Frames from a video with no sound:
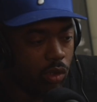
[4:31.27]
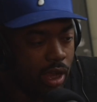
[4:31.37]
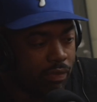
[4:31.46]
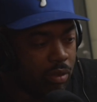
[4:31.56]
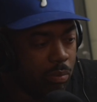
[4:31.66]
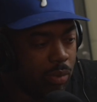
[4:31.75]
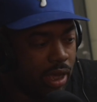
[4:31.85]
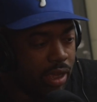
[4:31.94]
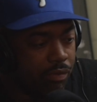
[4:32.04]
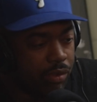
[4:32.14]
after
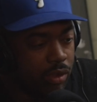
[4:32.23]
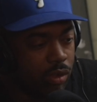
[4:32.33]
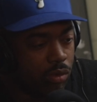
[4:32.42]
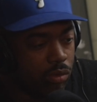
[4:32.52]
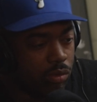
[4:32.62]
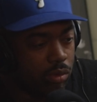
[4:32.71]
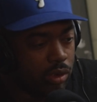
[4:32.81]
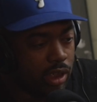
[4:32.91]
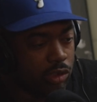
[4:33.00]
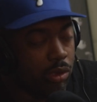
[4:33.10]
Pineville,
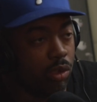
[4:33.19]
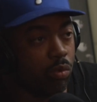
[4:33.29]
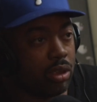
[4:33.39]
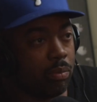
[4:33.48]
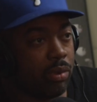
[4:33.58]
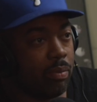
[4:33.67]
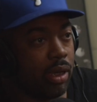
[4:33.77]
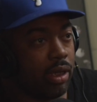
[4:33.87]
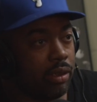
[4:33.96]
that's when you went to Peabody?